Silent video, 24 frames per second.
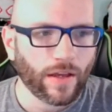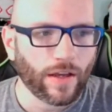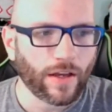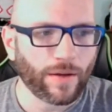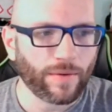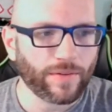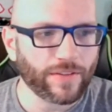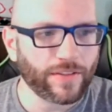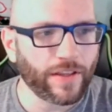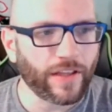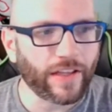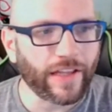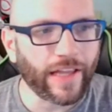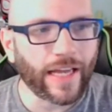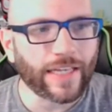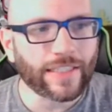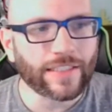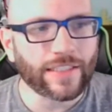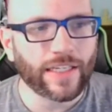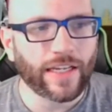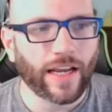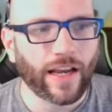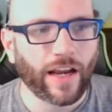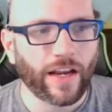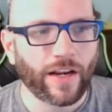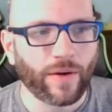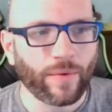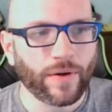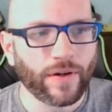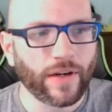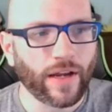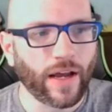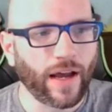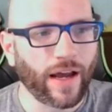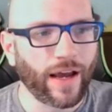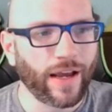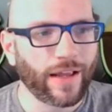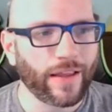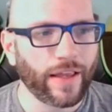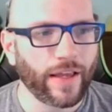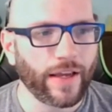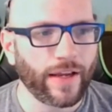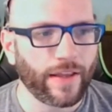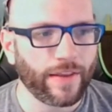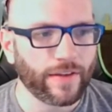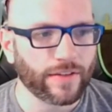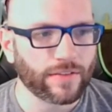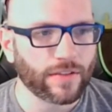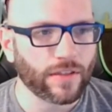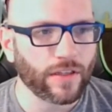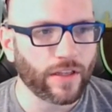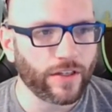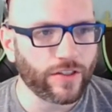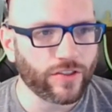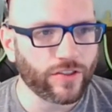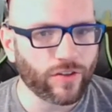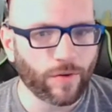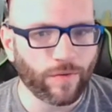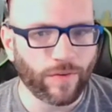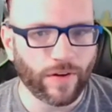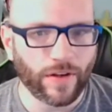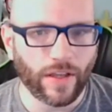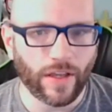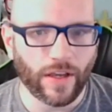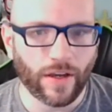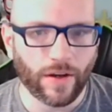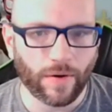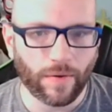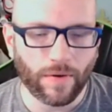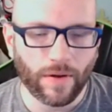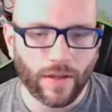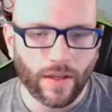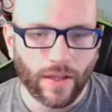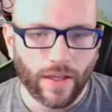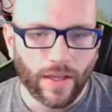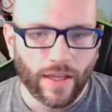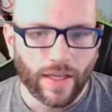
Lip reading: So the last thing I kind of wanted to highlight in this little intro video